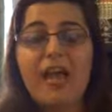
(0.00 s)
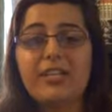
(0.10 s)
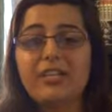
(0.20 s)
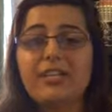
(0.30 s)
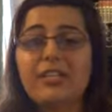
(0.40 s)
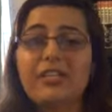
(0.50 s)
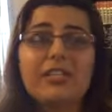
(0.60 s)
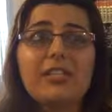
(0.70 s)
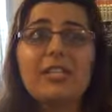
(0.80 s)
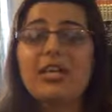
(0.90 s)
and you
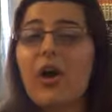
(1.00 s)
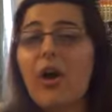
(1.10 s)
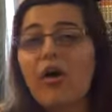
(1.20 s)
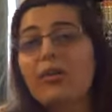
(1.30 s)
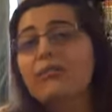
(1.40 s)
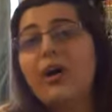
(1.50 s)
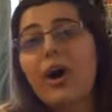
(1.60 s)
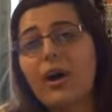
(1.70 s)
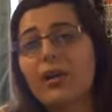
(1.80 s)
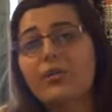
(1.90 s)
just like all of the
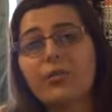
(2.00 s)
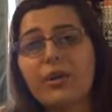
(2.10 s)
hard